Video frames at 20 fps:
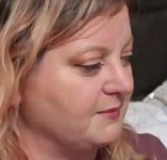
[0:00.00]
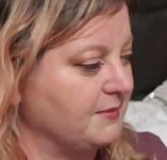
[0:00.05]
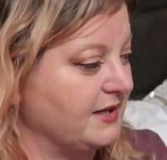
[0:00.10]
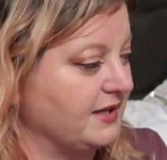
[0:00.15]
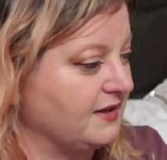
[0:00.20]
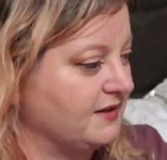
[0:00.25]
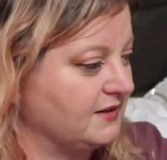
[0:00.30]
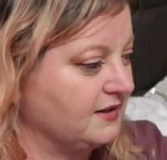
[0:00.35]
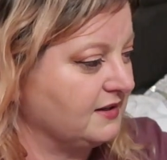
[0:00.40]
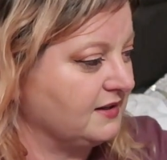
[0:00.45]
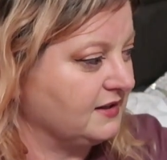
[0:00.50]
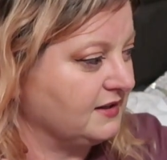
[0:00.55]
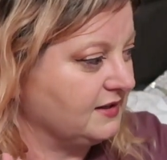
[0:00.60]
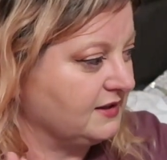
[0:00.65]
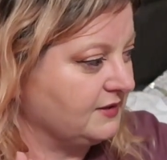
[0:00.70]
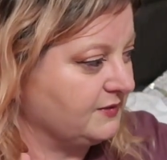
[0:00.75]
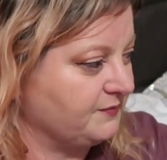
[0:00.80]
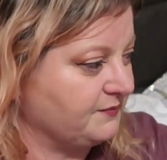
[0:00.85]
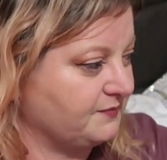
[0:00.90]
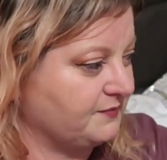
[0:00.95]
let me
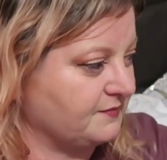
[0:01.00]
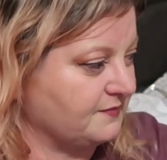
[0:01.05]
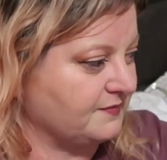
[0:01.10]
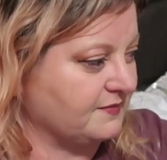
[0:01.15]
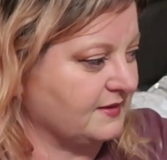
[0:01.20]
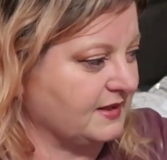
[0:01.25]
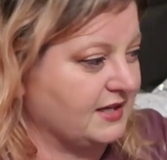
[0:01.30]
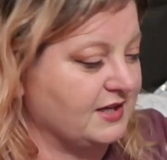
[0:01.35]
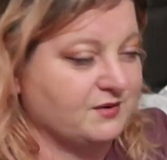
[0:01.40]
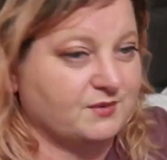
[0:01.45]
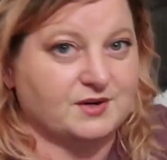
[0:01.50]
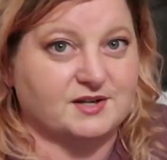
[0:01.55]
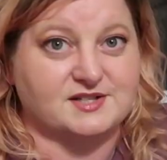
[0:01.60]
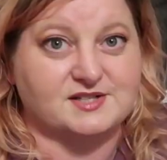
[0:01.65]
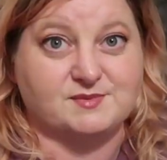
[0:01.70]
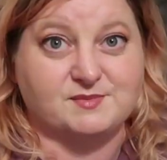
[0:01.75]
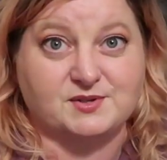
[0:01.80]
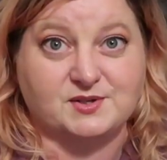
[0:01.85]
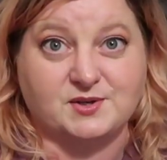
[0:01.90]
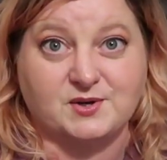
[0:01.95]
get rid of
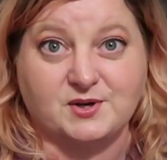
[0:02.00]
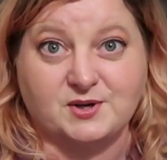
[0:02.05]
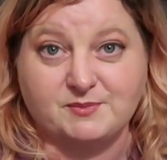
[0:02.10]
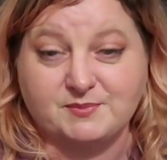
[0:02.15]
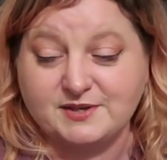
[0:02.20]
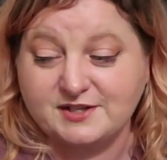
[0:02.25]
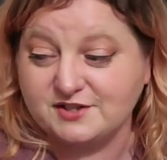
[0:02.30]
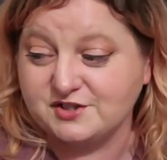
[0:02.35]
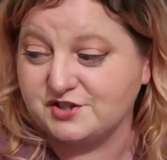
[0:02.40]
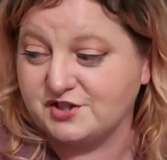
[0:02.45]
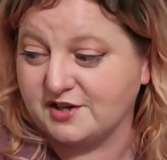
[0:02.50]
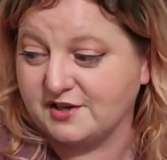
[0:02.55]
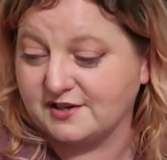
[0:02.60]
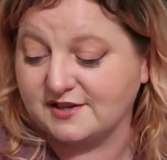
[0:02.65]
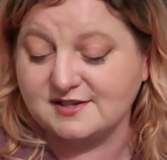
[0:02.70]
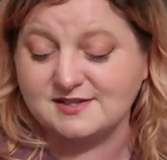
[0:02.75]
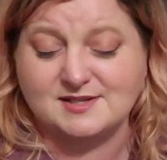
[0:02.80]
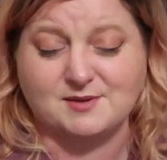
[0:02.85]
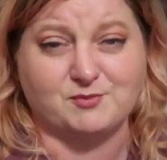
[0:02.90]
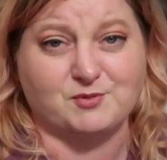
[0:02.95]
some of the garbage
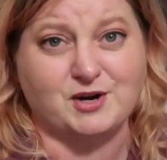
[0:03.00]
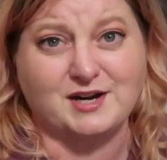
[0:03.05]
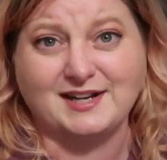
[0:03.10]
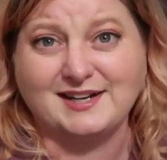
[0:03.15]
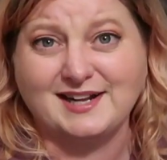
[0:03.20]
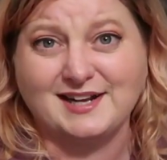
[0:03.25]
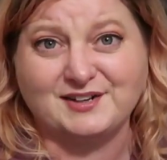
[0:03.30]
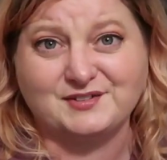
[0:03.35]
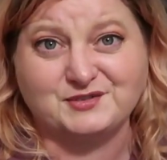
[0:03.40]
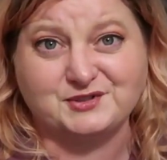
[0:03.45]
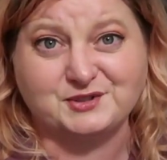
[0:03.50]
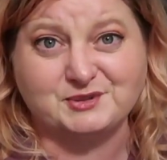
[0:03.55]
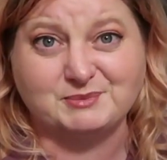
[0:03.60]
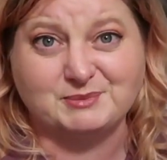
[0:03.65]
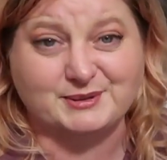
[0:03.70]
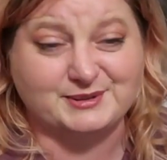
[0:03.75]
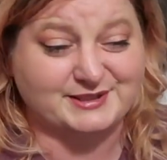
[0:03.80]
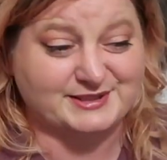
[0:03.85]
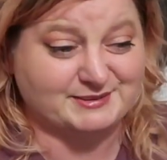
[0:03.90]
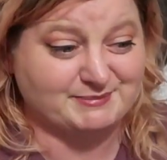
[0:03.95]
because I'm running out of room
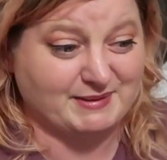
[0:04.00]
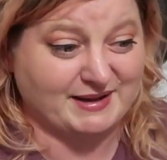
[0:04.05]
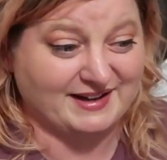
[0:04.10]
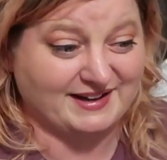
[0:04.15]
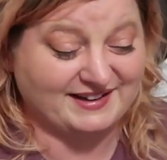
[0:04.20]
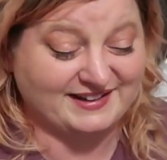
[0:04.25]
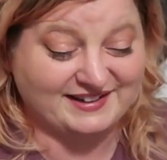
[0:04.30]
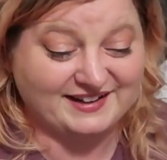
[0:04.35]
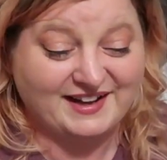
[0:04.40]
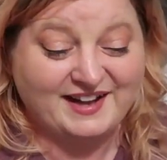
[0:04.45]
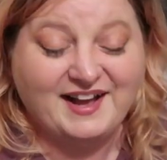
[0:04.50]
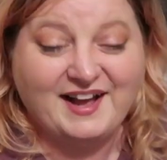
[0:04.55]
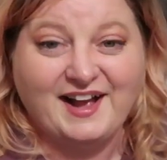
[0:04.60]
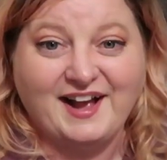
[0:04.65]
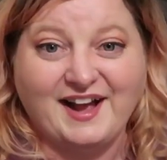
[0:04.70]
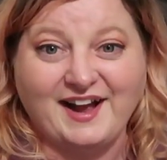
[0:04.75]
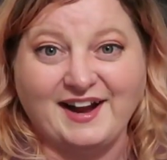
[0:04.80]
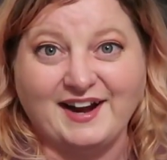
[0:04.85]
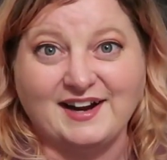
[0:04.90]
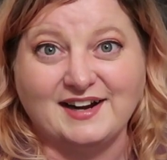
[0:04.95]
on this bed,
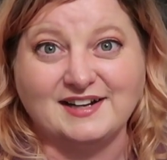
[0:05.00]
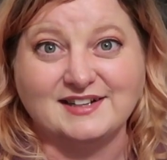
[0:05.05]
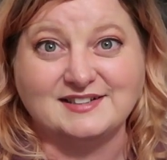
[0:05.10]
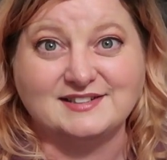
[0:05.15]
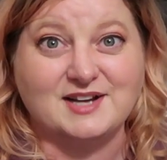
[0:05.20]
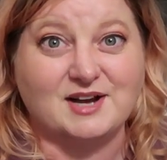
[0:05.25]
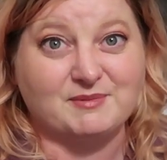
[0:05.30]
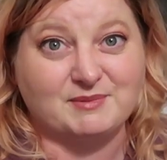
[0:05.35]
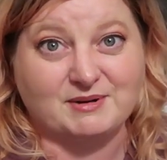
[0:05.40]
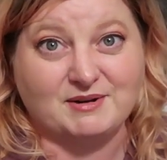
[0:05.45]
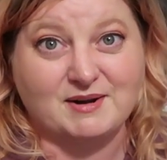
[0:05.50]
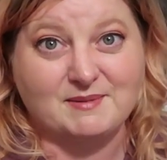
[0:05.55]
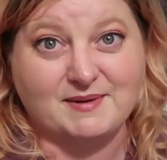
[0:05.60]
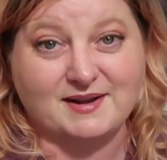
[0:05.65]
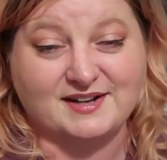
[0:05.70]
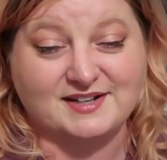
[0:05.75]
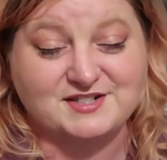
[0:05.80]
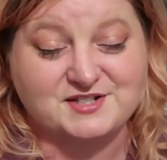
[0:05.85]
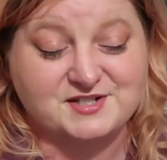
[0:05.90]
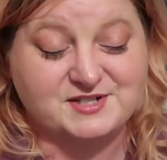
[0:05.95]
and I'll be right
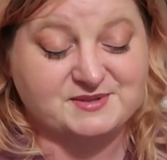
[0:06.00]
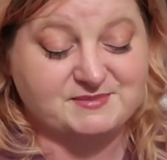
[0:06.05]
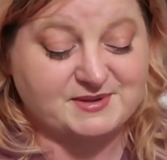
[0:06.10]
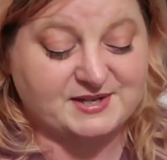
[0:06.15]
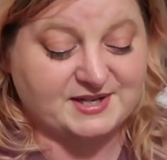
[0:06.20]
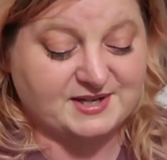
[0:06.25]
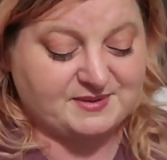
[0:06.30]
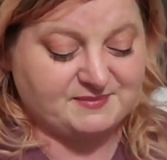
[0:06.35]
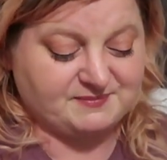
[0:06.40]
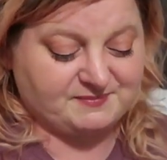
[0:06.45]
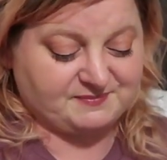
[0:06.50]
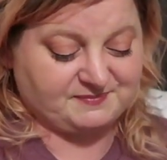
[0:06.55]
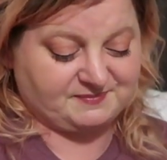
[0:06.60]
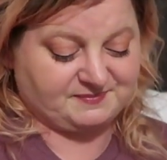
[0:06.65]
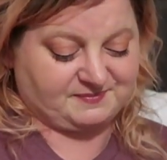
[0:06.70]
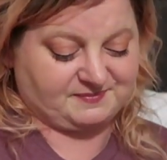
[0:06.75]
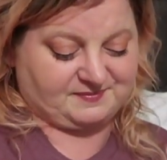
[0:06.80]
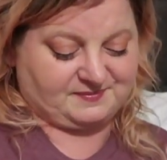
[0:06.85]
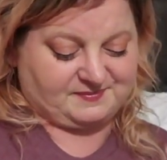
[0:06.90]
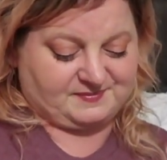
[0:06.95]
back in just a minute.
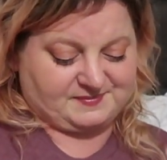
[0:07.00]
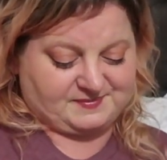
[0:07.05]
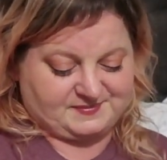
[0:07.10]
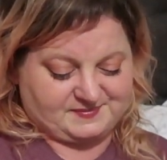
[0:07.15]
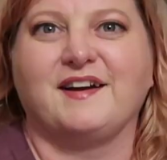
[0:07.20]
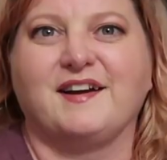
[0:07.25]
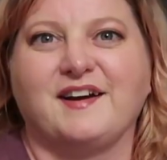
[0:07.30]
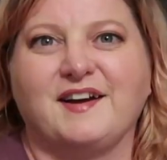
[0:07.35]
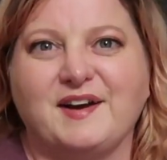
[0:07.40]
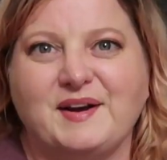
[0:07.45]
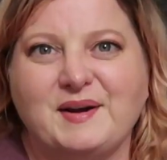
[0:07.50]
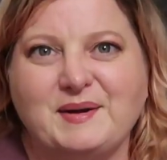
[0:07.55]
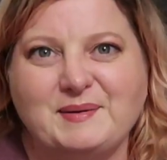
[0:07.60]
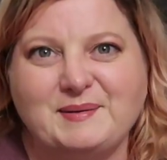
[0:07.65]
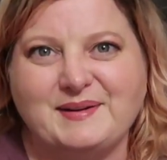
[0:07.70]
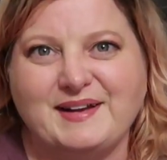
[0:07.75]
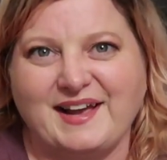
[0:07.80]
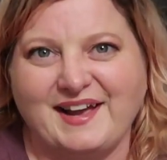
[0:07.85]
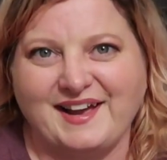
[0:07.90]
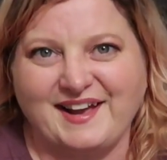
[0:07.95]

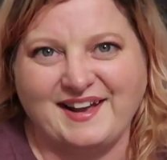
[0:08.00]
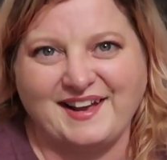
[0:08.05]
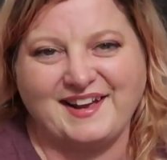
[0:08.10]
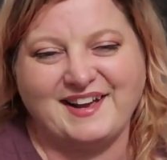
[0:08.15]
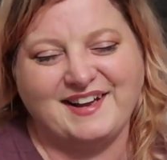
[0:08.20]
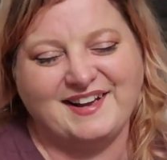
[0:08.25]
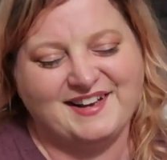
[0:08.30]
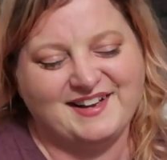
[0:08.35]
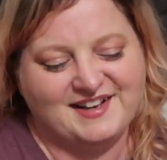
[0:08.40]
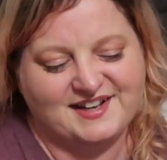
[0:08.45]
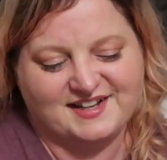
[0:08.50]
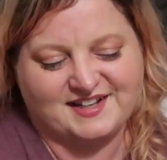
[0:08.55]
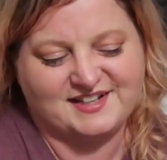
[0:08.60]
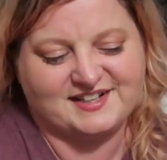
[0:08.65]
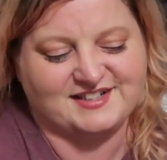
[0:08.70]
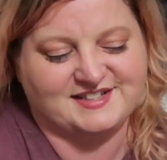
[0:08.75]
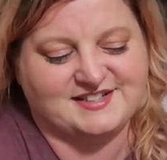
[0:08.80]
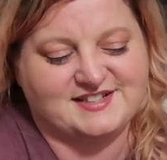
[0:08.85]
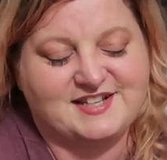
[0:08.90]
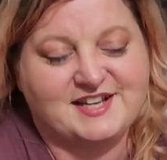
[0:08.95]
Okay,
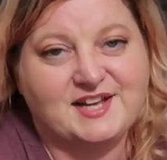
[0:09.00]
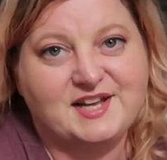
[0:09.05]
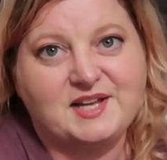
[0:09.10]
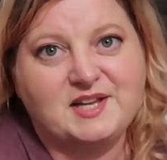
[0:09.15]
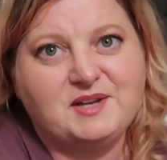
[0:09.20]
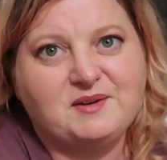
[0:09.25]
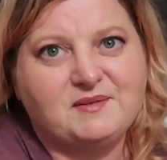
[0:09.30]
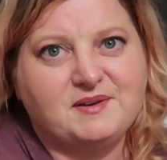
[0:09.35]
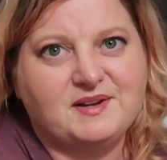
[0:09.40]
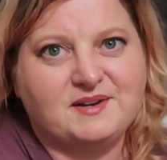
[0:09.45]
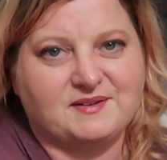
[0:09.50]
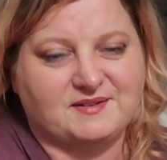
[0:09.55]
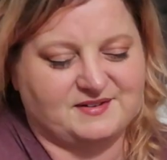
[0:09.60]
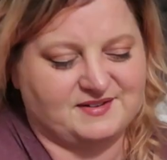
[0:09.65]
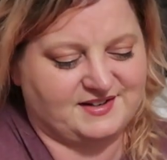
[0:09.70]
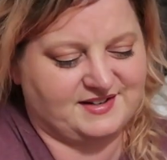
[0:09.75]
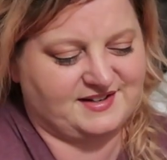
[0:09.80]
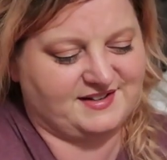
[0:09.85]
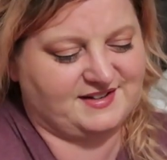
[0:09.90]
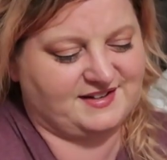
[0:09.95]
continuing
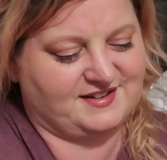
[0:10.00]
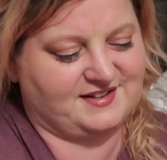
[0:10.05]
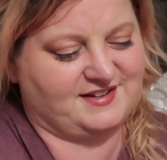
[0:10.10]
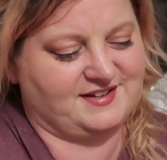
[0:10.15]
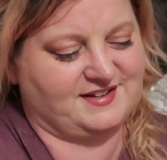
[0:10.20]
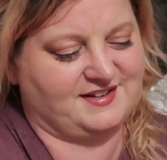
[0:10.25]
on.